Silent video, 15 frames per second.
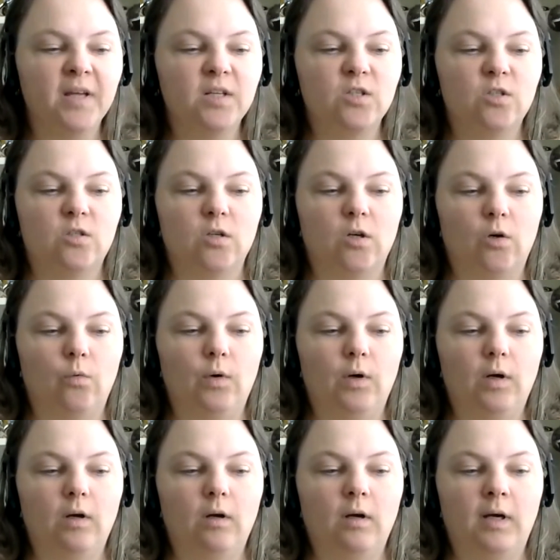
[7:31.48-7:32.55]
So
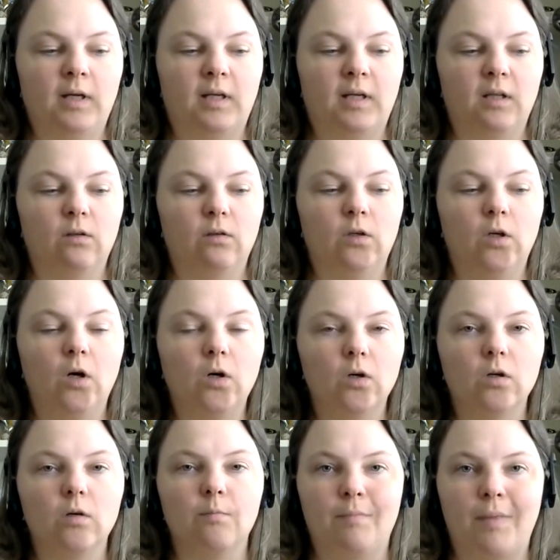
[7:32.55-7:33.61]
I can
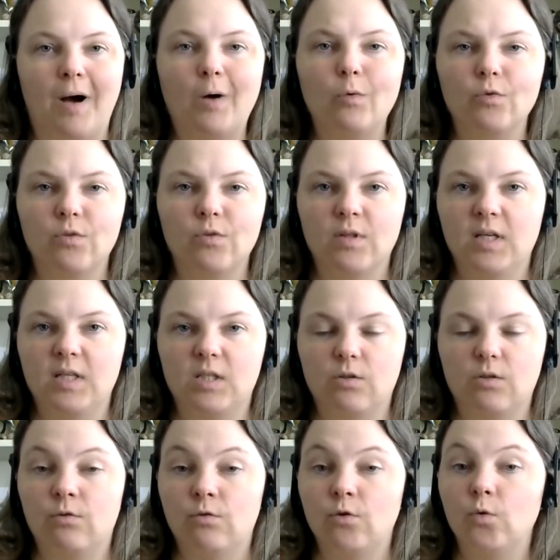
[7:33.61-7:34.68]
learn about
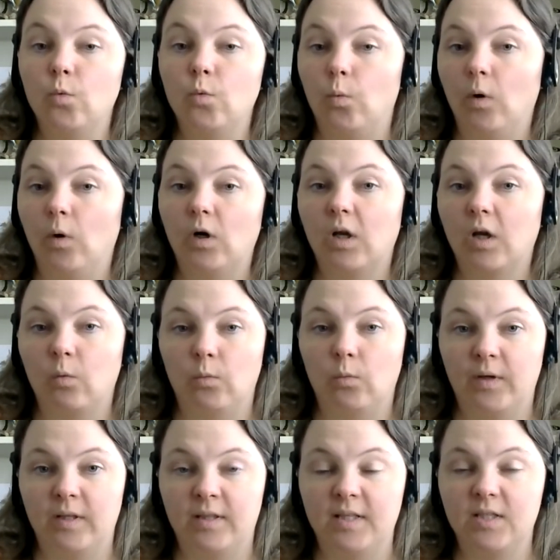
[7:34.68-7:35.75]
this through working
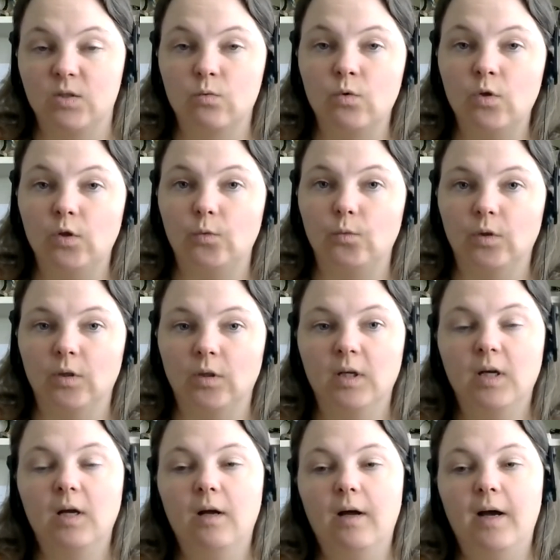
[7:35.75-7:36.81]
with this rune.
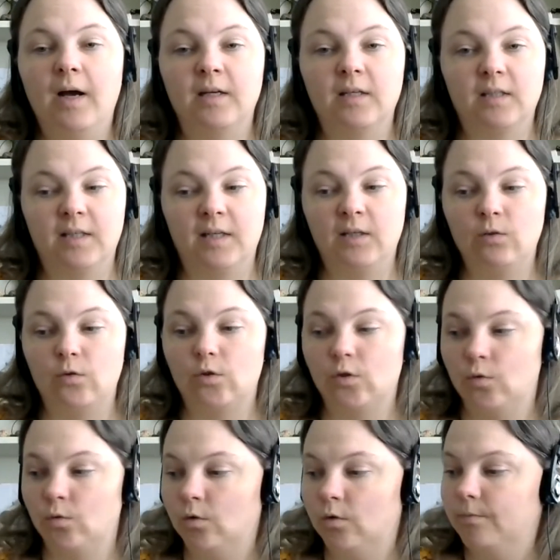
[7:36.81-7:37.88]
And another
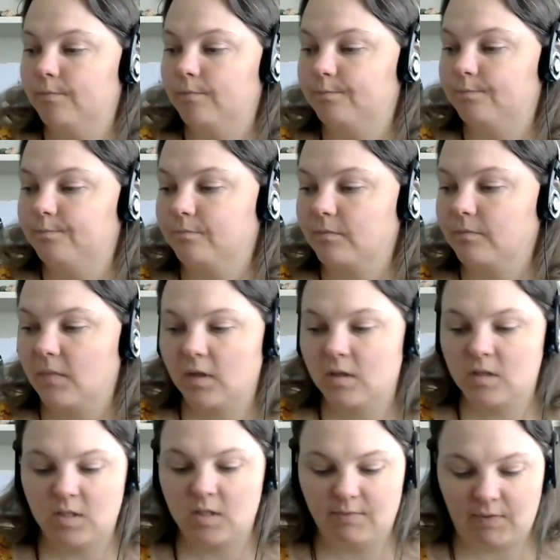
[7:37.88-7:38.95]
rune,
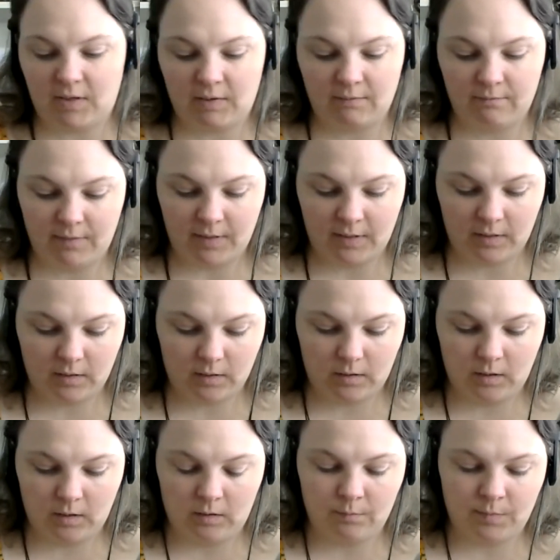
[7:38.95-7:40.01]
see if I can find it
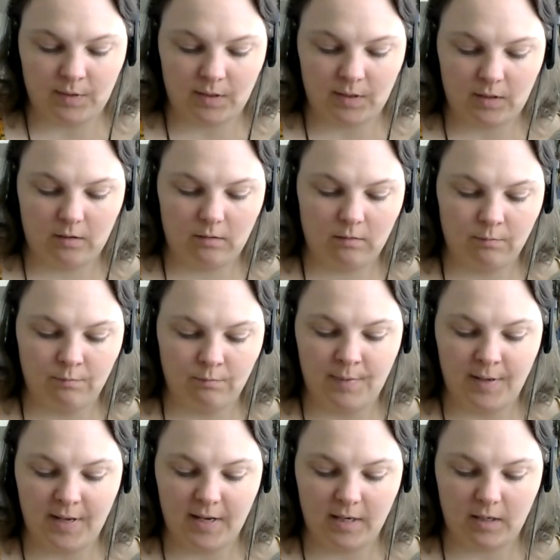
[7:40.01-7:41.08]
in my
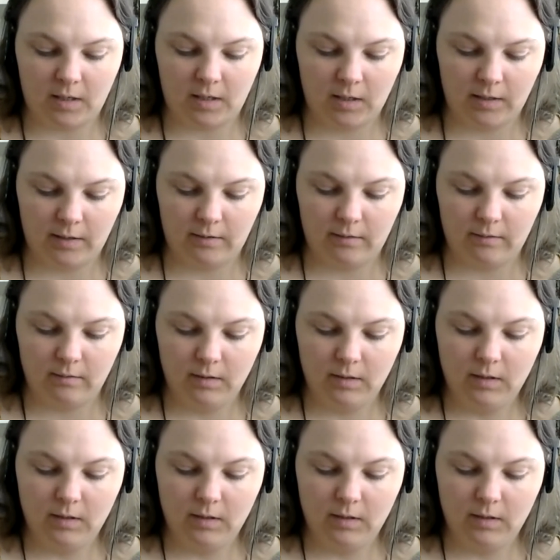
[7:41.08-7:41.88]
bag here.